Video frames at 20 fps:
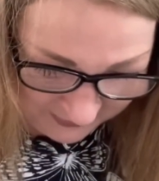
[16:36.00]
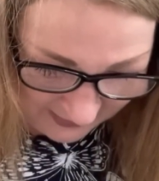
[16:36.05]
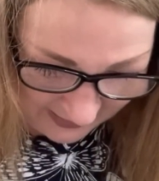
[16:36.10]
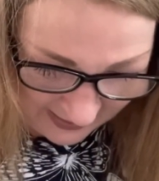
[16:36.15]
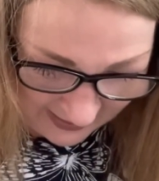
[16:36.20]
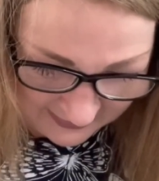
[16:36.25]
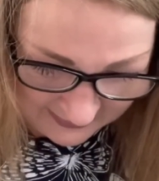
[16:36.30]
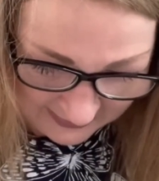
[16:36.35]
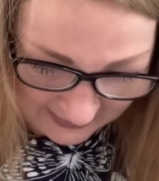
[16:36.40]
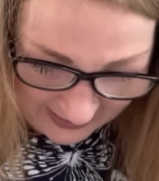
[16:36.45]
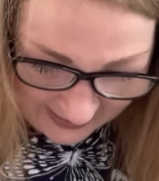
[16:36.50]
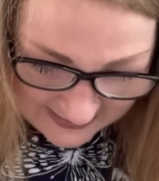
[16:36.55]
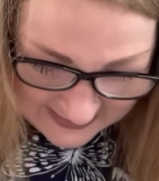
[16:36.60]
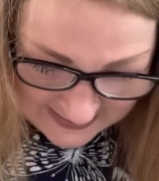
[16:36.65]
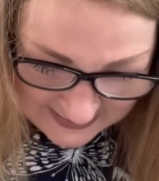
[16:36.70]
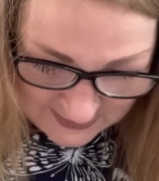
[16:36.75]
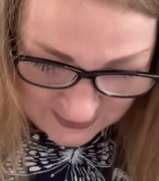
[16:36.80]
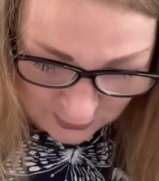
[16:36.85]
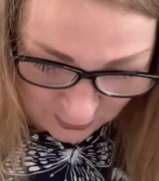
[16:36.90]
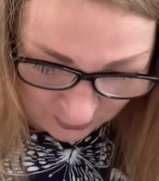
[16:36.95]
And
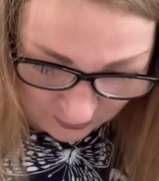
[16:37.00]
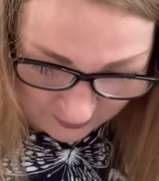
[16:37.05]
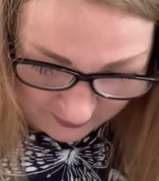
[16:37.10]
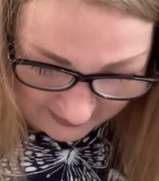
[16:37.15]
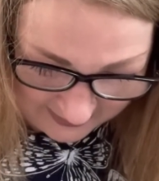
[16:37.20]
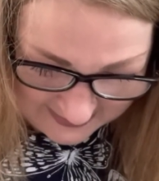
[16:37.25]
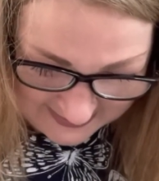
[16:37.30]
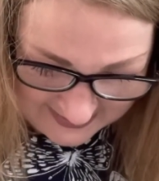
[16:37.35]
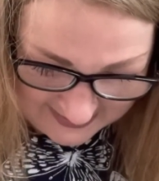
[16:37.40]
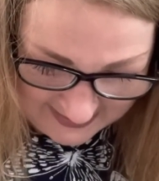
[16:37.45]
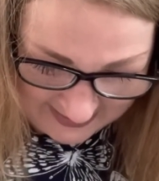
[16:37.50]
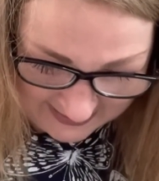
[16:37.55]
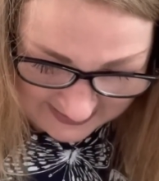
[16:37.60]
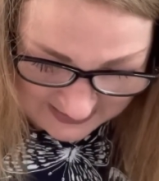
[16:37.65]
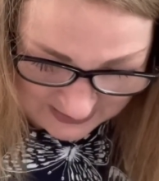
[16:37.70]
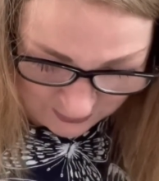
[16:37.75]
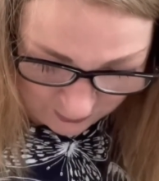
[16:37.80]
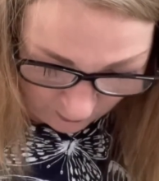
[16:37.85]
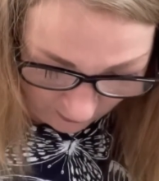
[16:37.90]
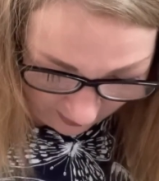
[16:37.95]
last up is
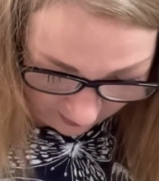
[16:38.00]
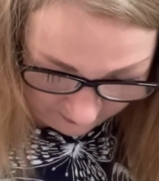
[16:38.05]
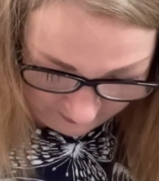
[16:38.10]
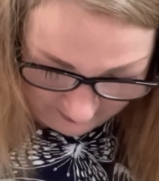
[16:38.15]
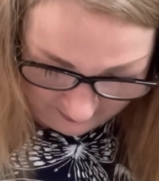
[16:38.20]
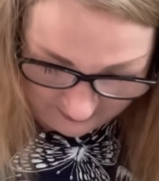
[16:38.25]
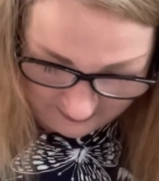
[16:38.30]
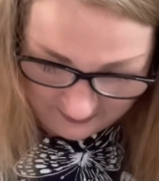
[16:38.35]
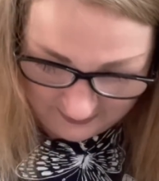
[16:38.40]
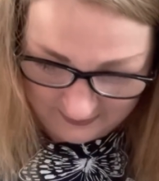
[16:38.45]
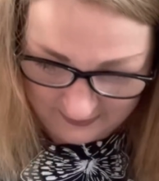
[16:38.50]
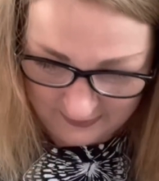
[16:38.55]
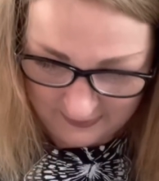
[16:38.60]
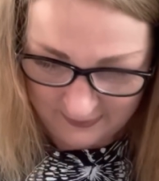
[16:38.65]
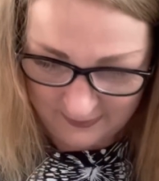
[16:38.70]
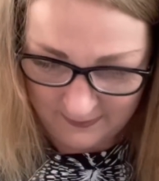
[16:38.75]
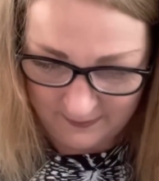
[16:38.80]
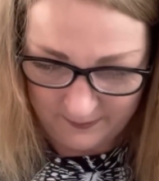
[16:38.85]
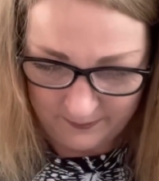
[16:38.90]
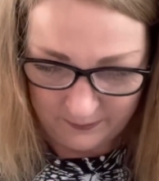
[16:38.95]
this one.
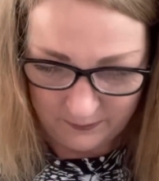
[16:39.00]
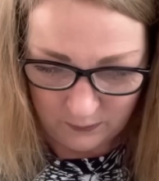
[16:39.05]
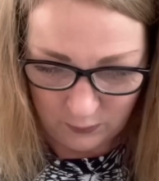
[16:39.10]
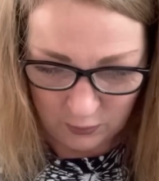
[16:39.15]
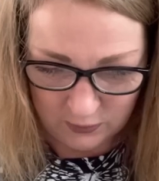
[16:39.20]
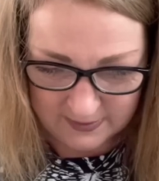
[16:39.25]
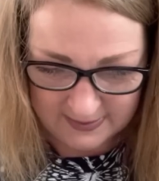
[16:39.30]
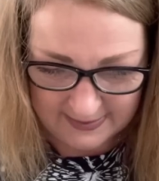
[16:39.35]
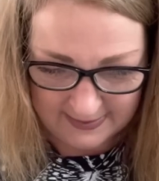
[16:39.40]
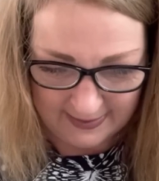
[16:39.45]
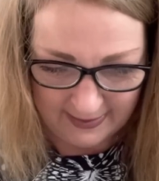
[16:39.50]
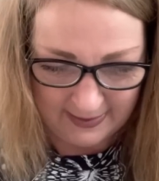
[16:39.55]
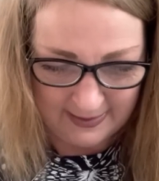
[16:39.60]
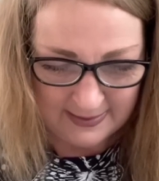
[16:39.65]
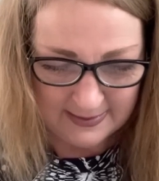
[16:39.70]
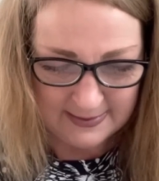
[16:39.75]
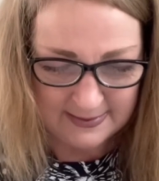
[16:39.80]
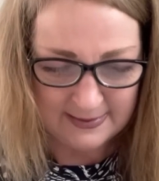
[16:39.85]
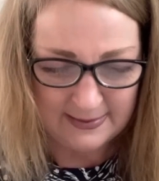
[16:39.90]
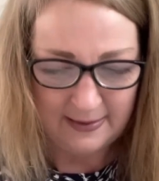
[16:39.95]
What's
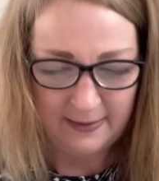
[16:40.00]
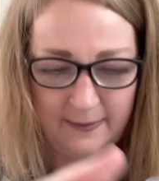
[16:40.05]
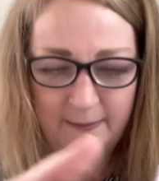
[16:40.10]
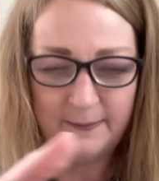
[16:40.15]
this?